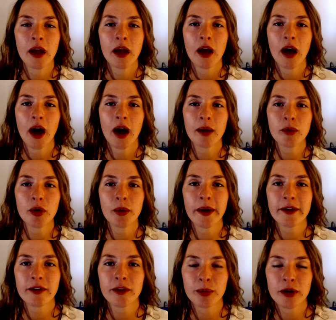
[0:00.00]
I'm no
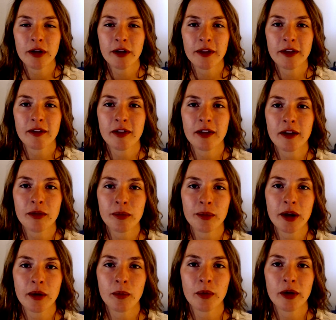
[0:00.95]
expert on these things, but
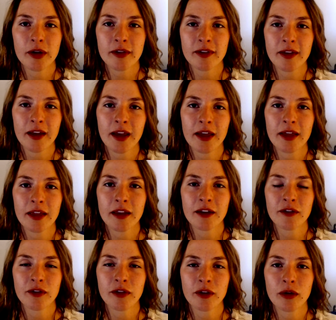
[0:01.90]
I will say that
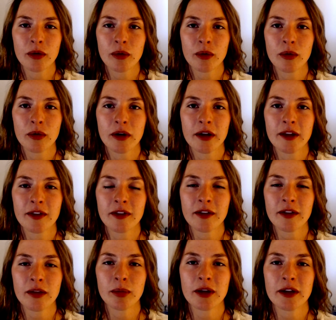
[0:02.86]
if it's still
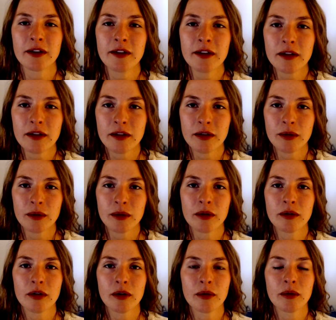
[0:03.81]
a big deal to you and you
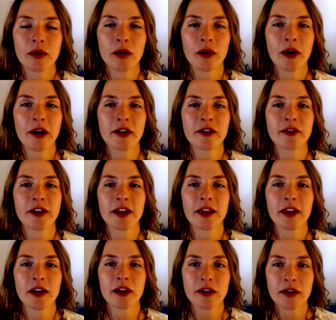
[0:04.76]
don't know how to find the
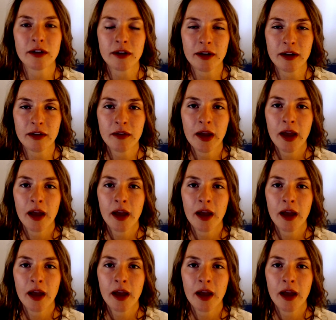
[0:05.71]
alternative,